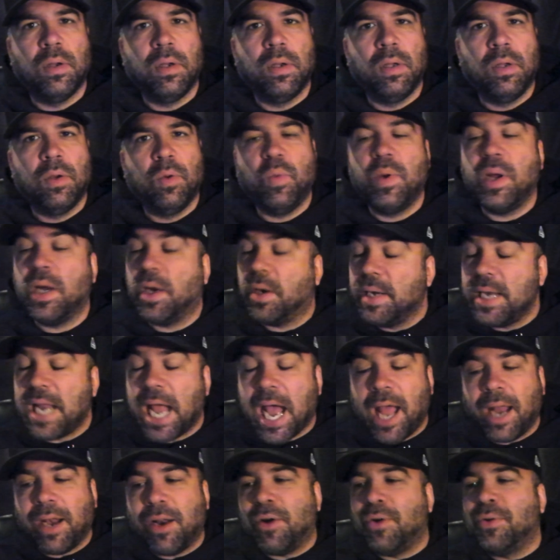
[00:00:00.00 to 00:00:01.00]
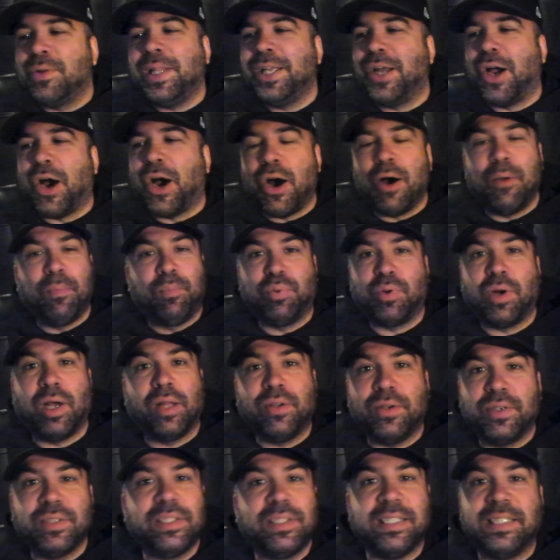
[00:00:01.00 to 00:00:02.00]
We are not only all
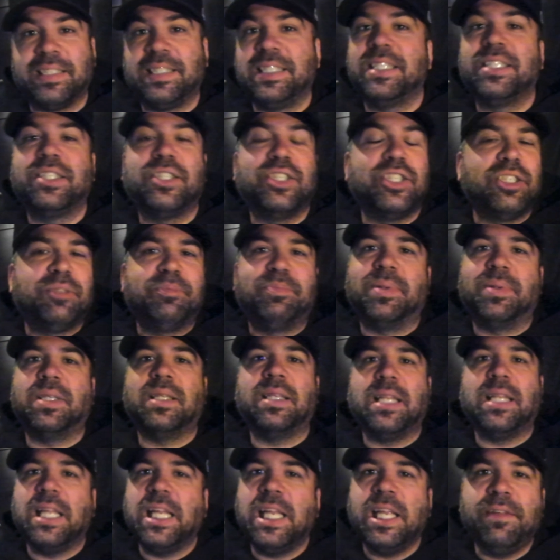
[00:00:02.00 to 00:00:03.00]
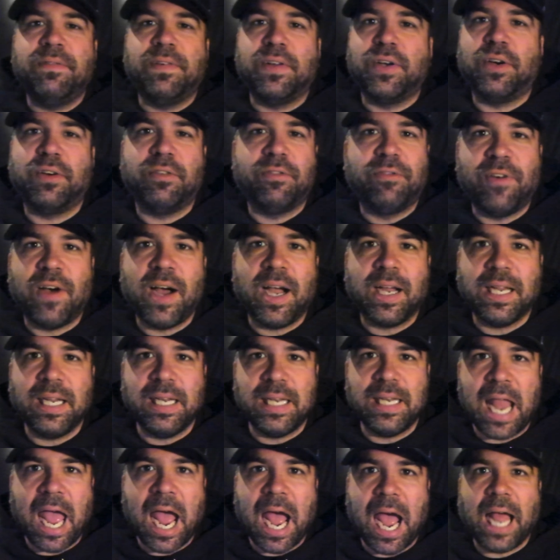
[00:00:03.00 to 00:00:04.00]
brothers and sisters, believe it or fucking
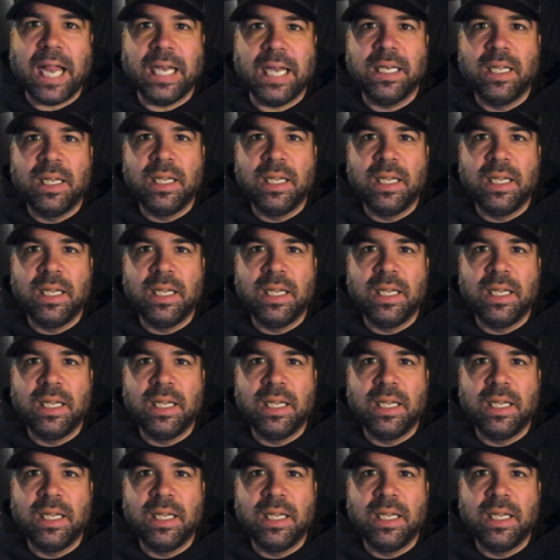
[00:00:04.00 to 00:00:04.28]
not.